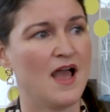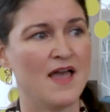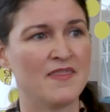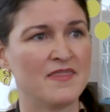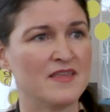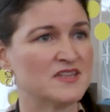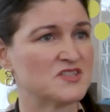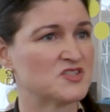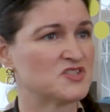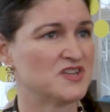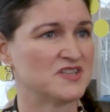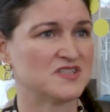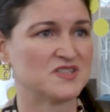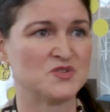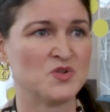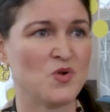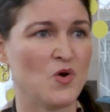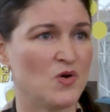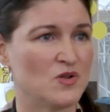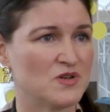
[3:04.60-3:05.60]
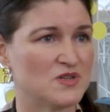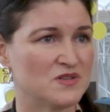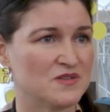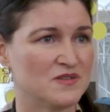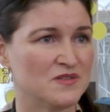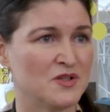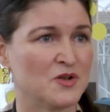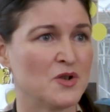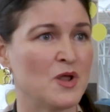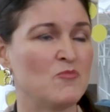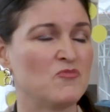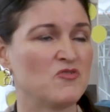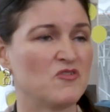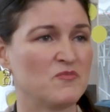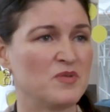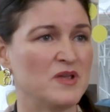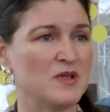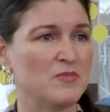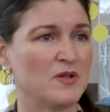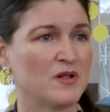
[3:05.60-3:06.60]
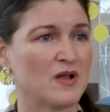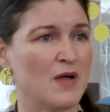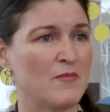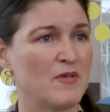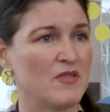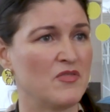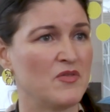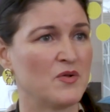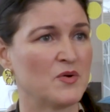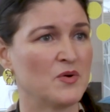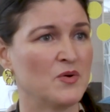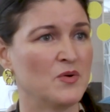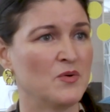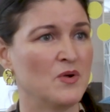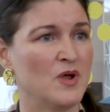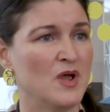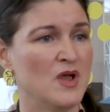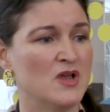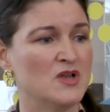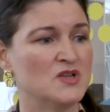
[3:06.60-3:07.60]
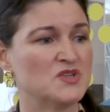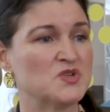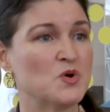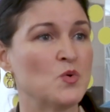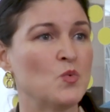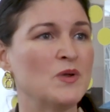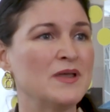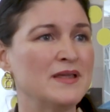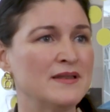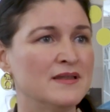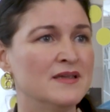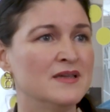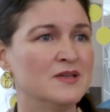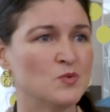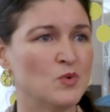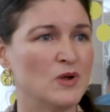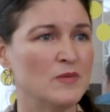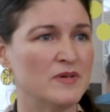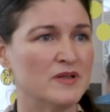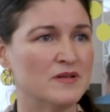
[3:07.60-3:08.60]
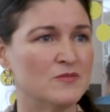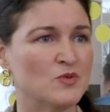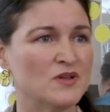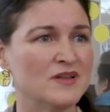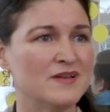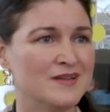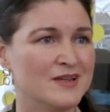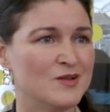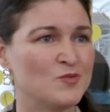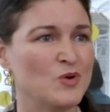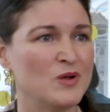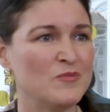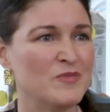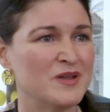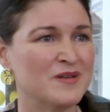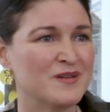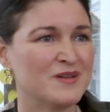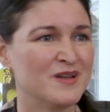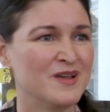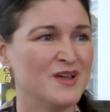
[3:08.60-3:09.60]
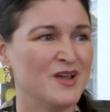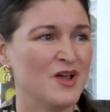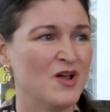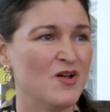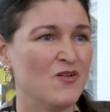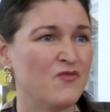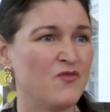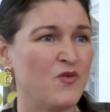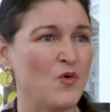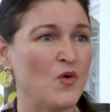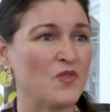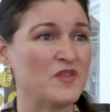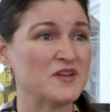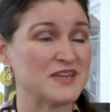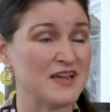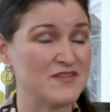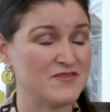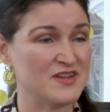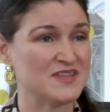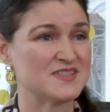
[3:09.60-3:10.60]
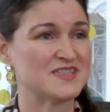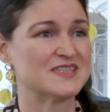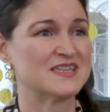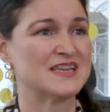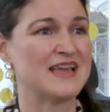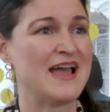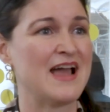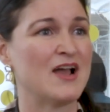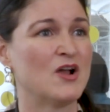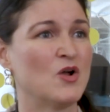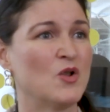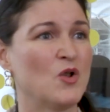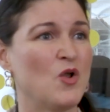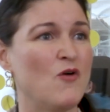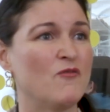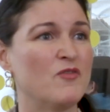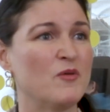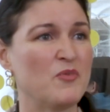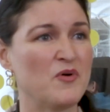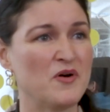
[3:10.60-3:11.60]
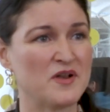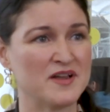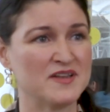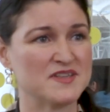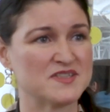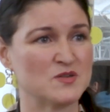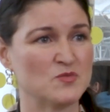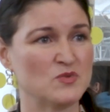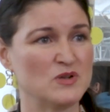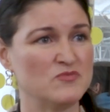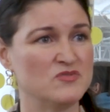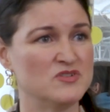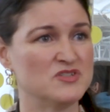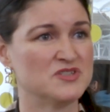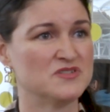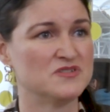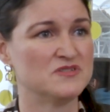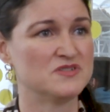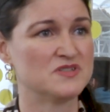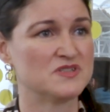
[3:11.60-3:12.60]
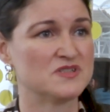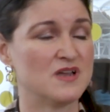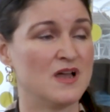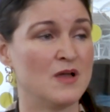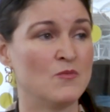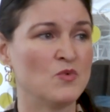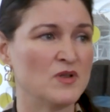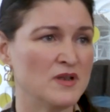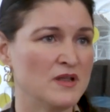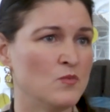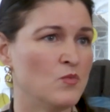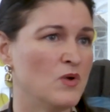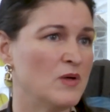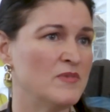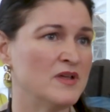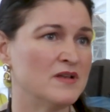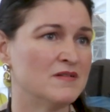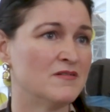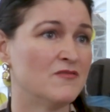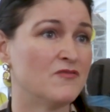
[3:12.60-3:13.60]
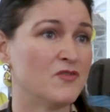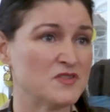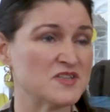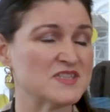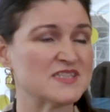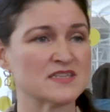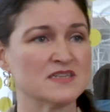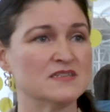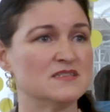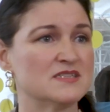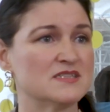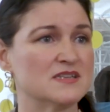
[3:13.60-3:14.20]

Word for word: and there's just not the number of people coming through. So we need women. We need women for the diversity angle of the products that we produce, and we need women for the skill